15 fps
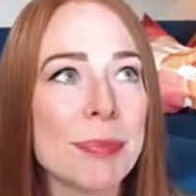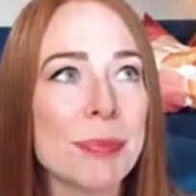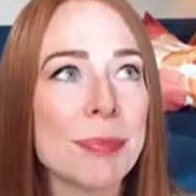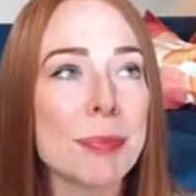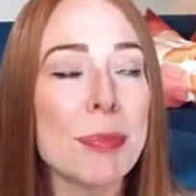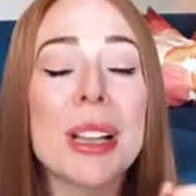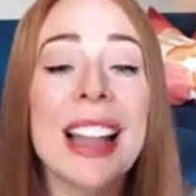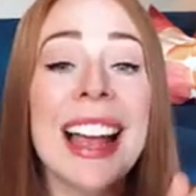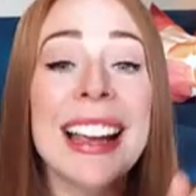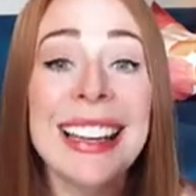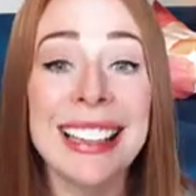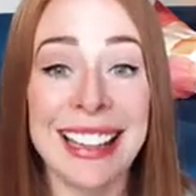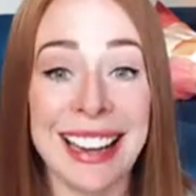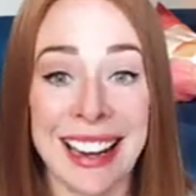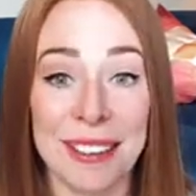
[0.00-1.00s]

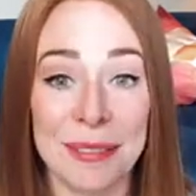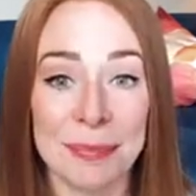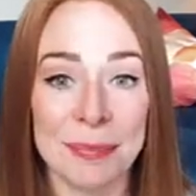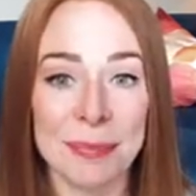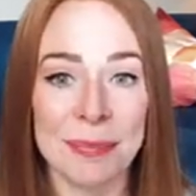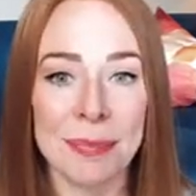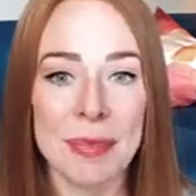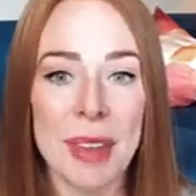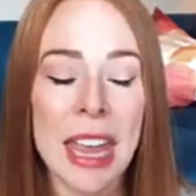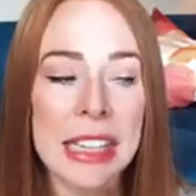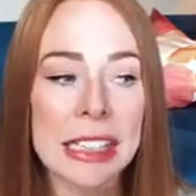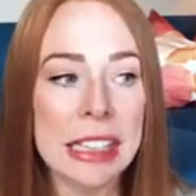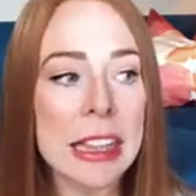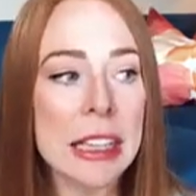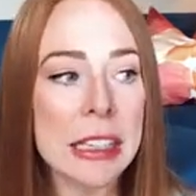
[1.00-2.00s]
plugging in
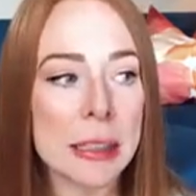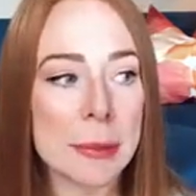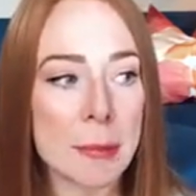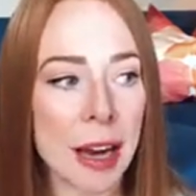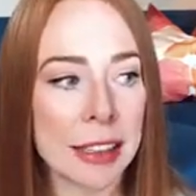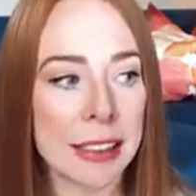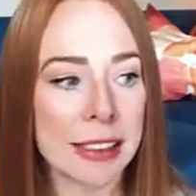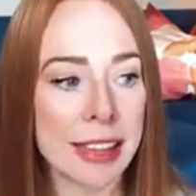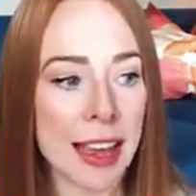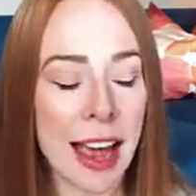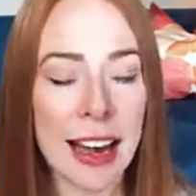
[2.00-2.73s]
to this mindset